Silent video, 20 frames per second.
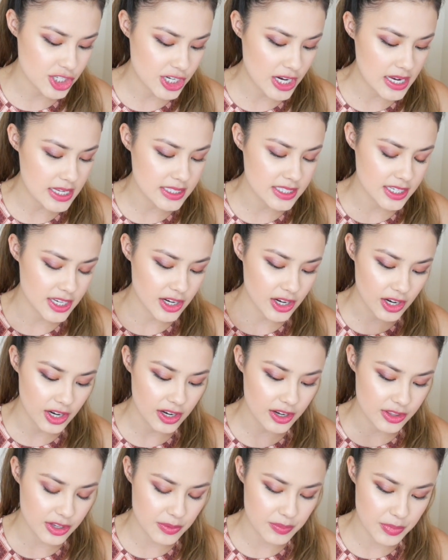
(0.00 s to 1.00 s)
shades
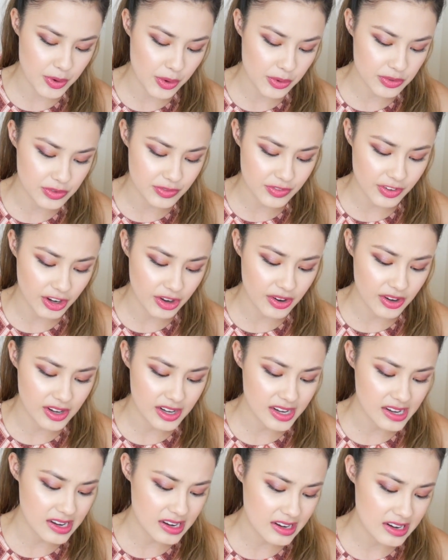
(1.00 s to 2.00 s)
here. They're both
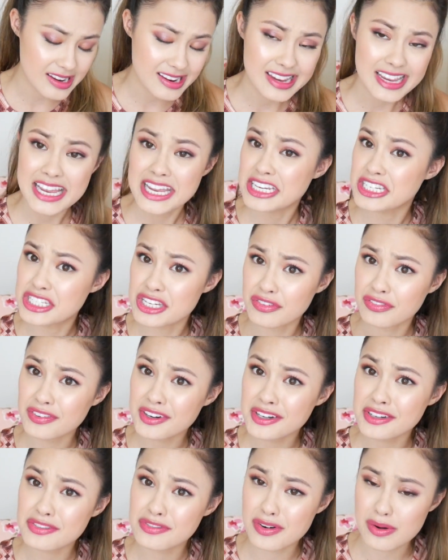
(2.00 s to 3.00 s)
very
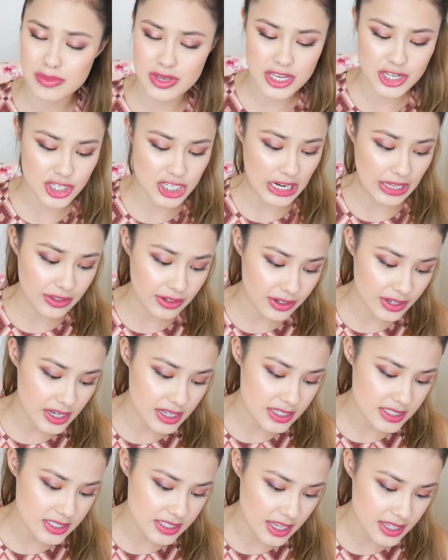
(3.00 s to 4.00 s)
different from each other
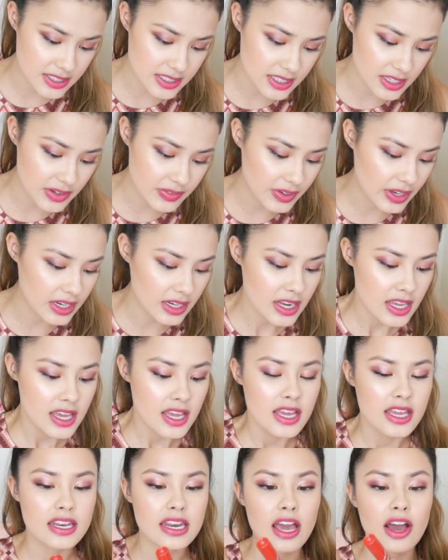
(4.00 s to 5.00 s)
in a sense even.
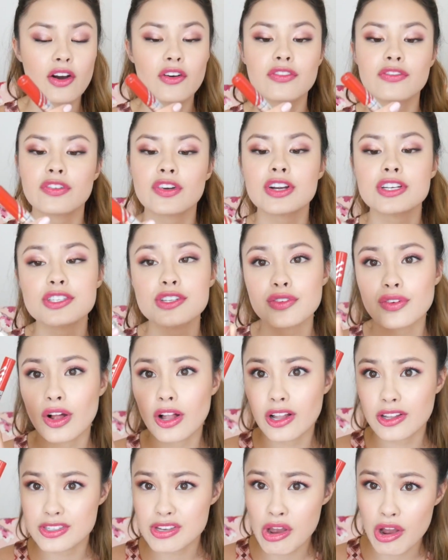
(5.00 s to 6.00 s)
Now, first of
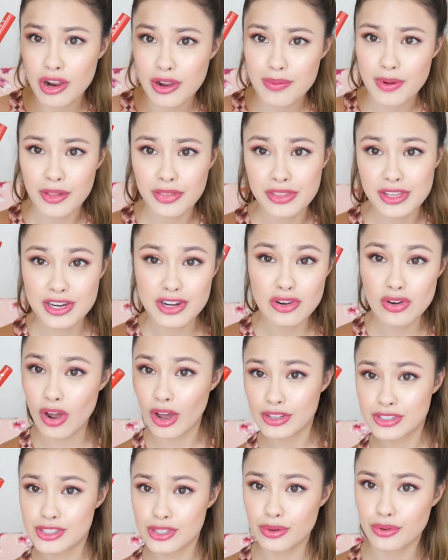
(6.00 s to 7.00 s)
all, I'll talk about the
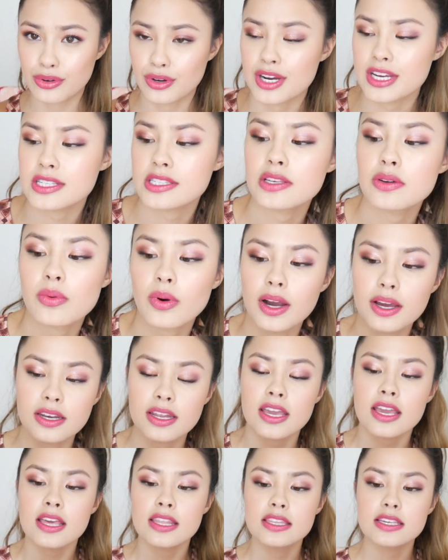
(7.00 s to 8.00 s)
not so crazy one.
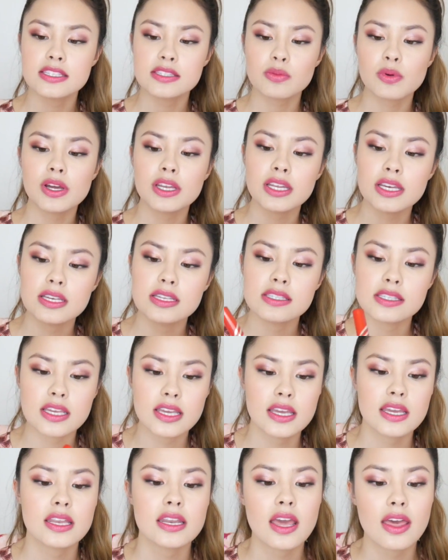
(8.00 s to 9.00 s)
This one is
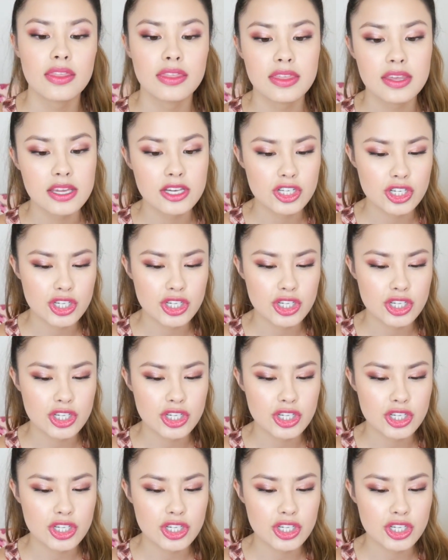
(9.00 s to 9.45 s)
in the